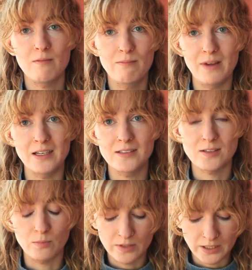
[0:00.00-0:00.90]
made
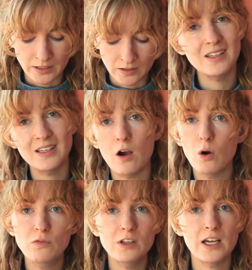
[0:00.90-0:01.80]
something.
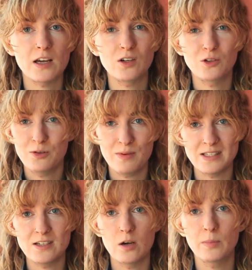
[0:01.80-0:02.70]
Hopefully I won't mess
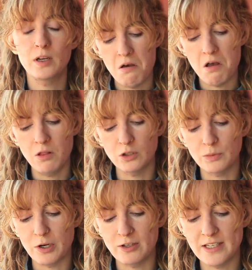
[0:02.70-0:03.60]
it up along the
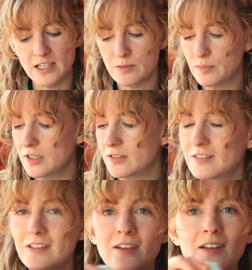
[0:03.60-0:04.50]
process, but
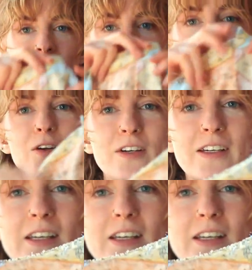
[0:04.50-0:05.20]
look.